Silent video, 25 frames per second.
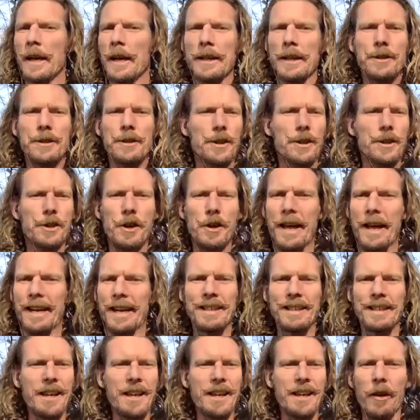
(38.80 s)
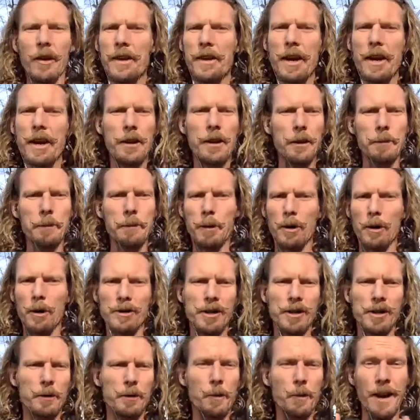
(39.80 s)
and just try to tell the other
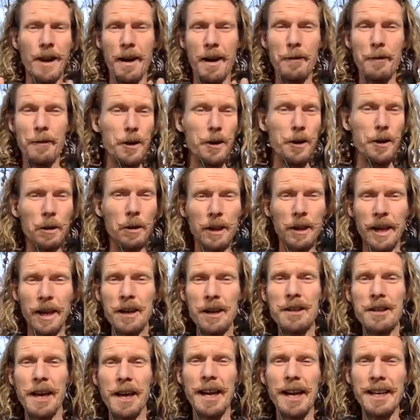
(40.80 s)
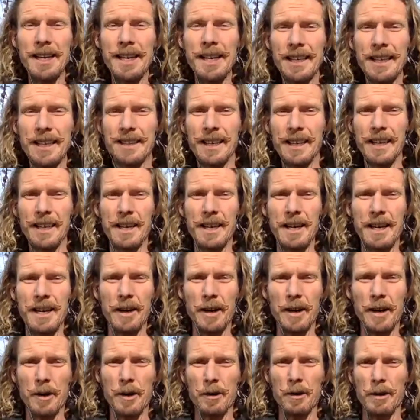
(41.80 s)
person whatever you think they need to
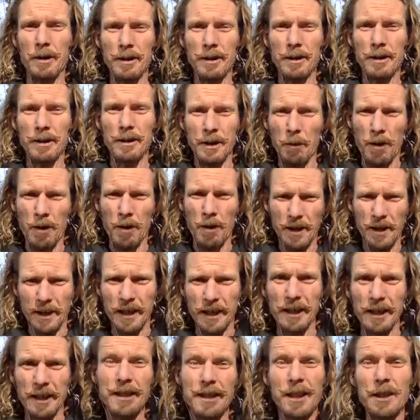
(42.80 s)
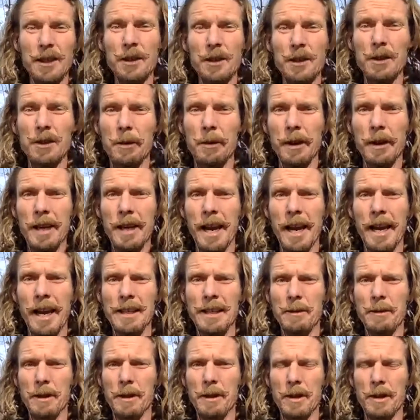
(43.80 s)
hear in order to want to continue to
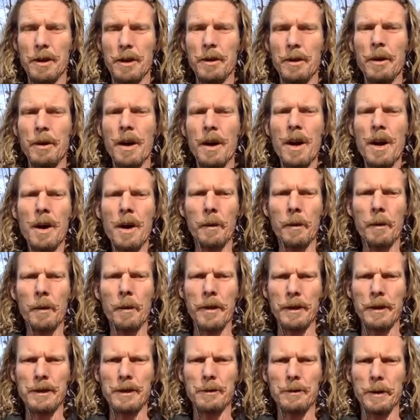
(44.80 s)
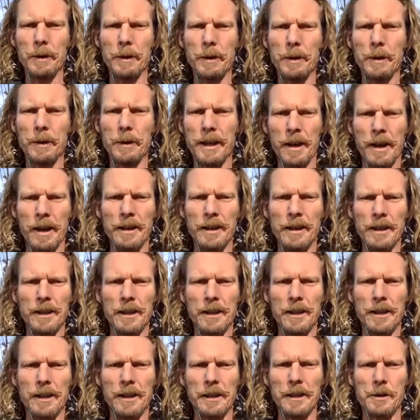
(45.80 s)
engage with you, whether it's really
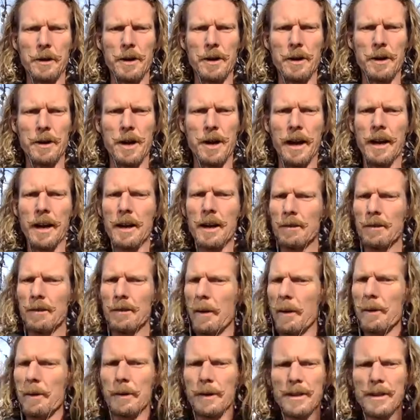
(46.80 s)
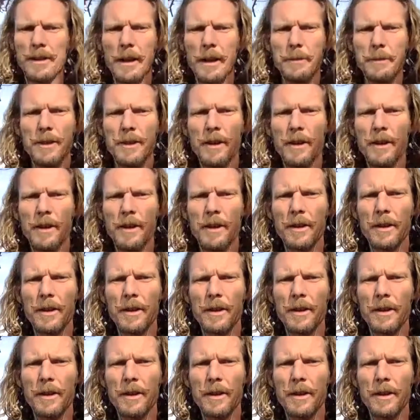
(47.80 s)
authentically true or not. Robert, what's step 2?